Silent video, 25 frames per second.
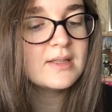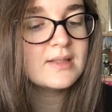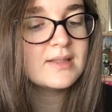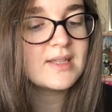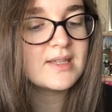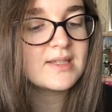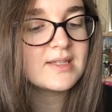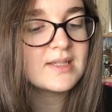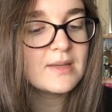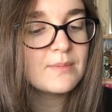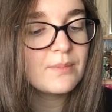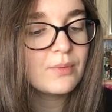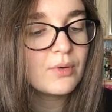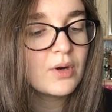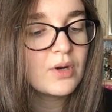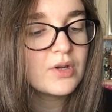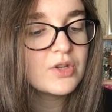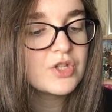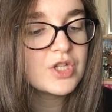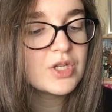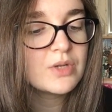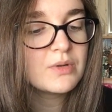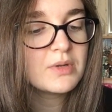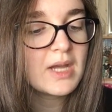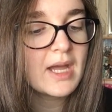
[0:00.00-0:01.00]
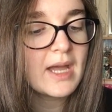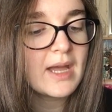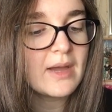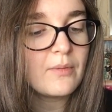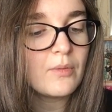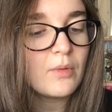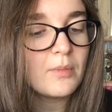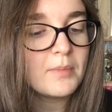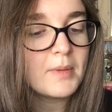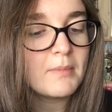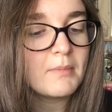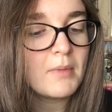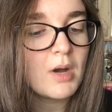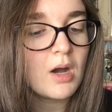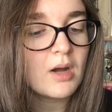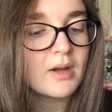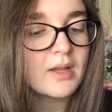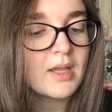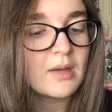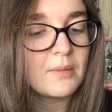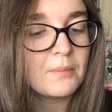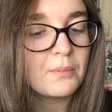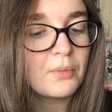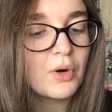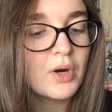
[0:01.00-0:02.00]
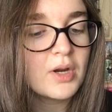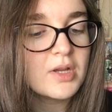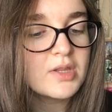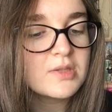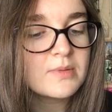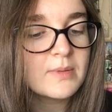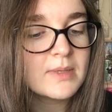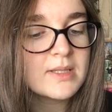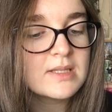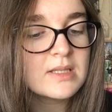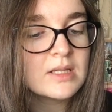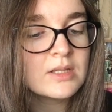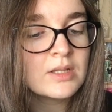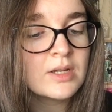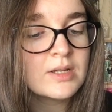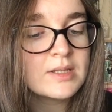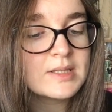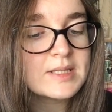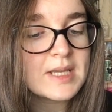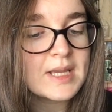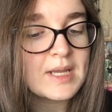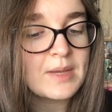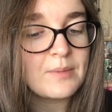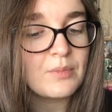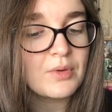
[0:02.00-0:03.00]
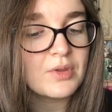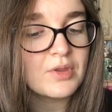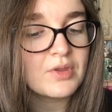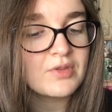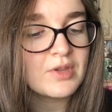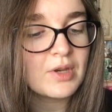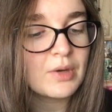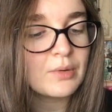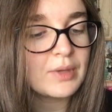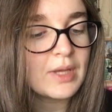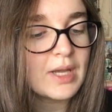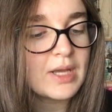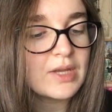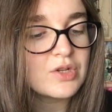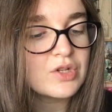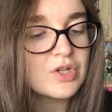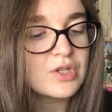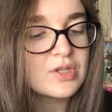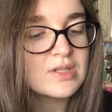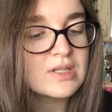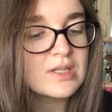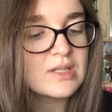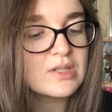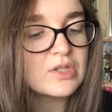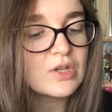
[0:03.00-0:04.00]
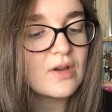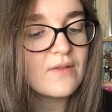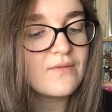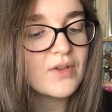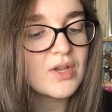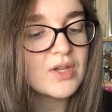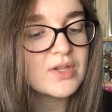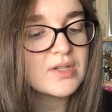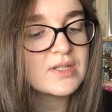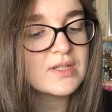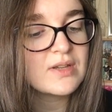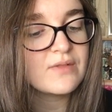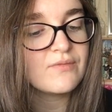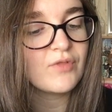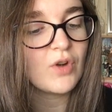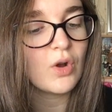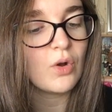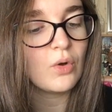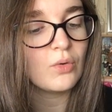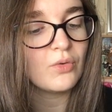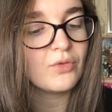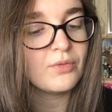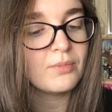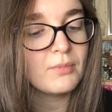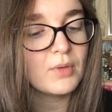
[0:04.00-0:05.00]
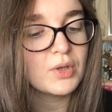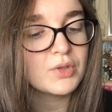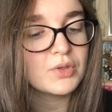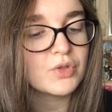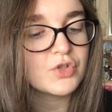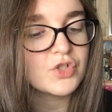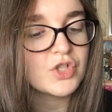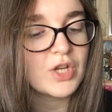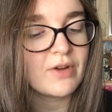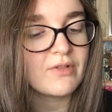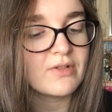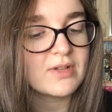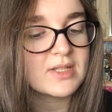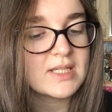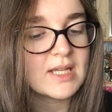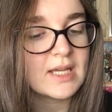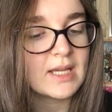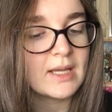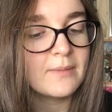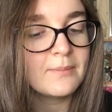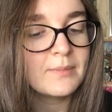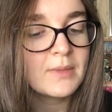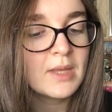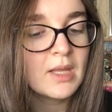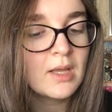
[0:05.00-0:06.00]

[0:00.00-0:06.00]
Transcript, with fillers: Disney Pride U K will be marking Pride twenty nineteen with a donation to the Diversity Role Model charity.